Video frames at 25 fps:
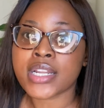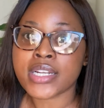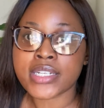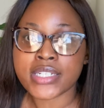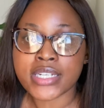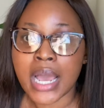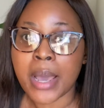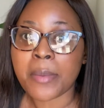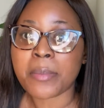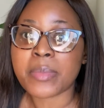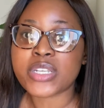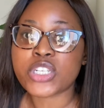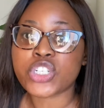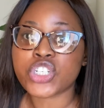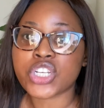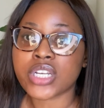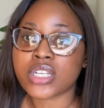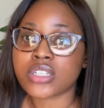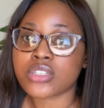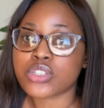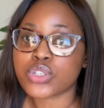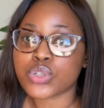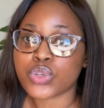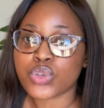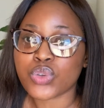damaging
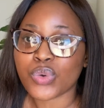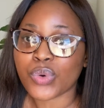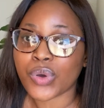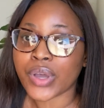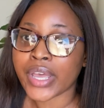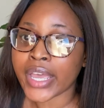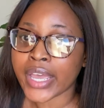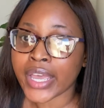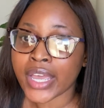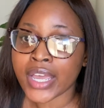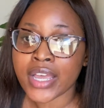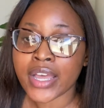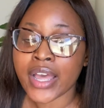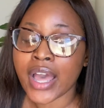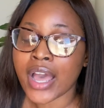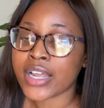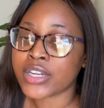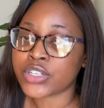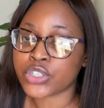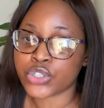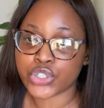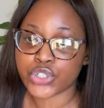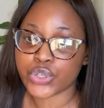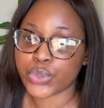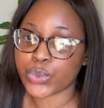to your hair
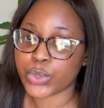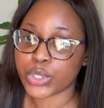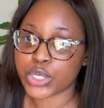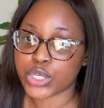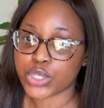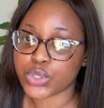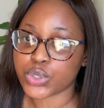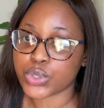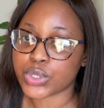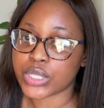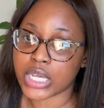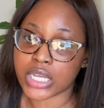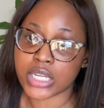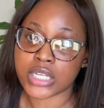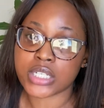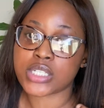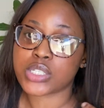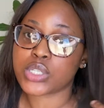and you don't want to do that.